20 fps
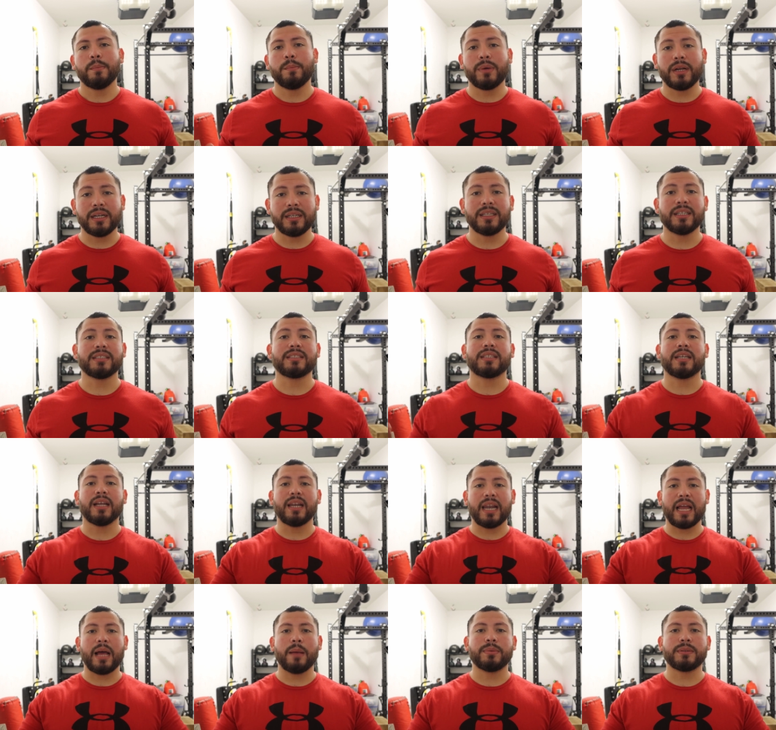but it does
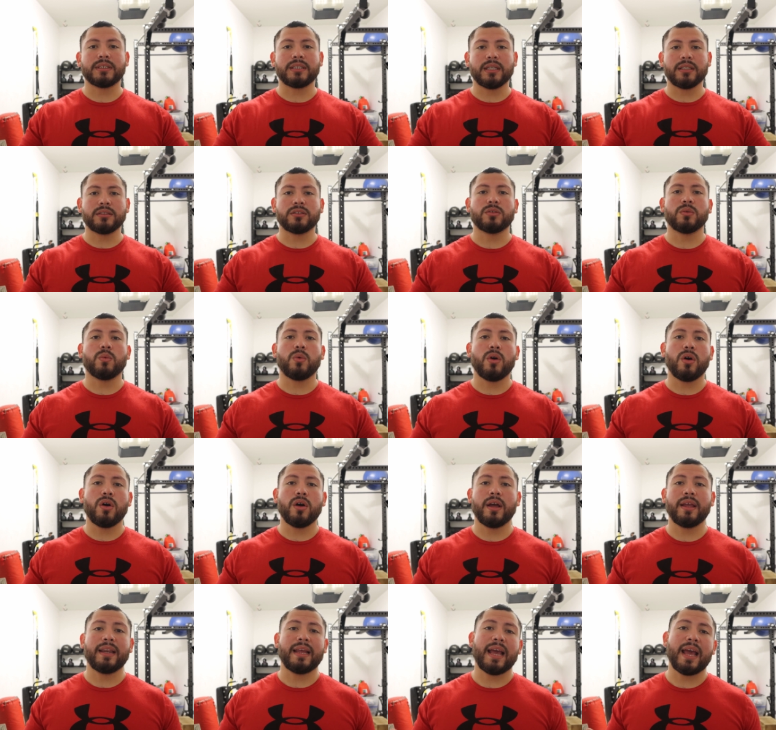collapse against the
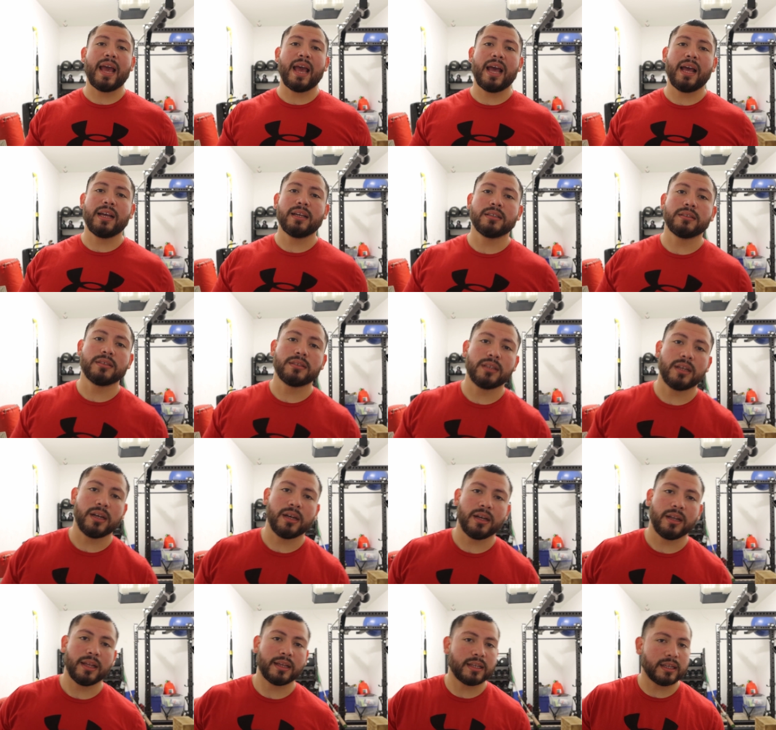wall, and it has
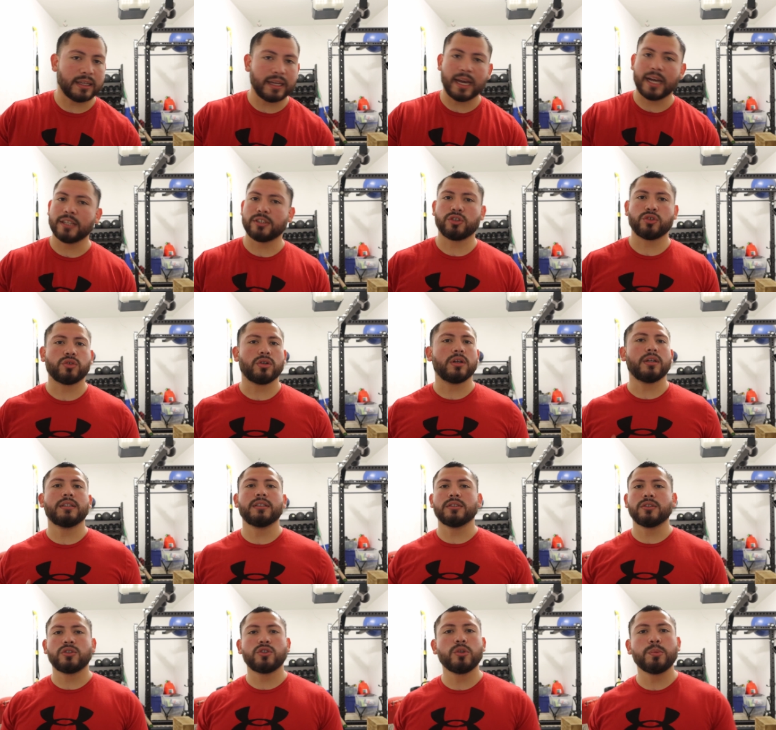like a gas strut,
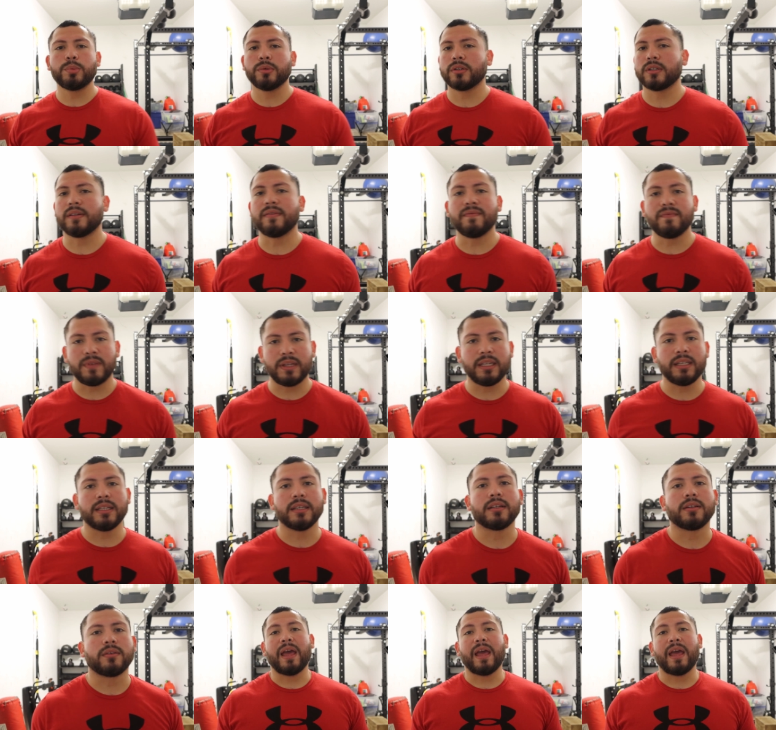and it's super convenient.